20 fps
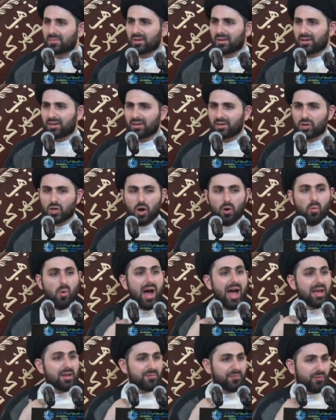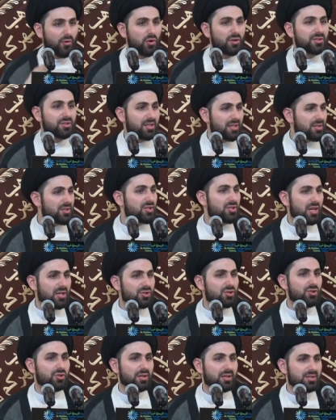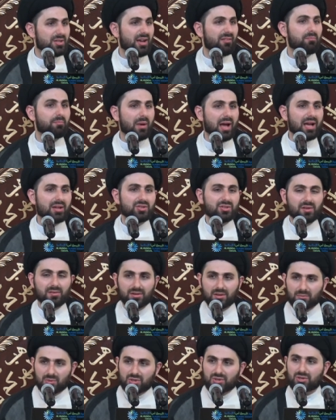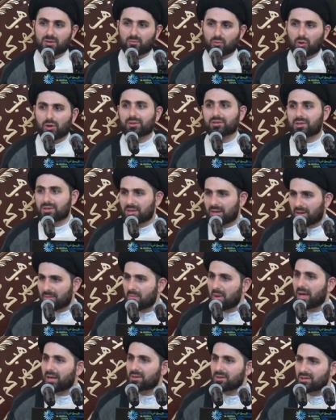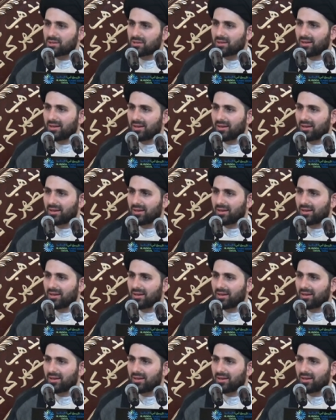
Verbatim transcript: You know why 14 centuries have passed and the Muslim world is in a mess?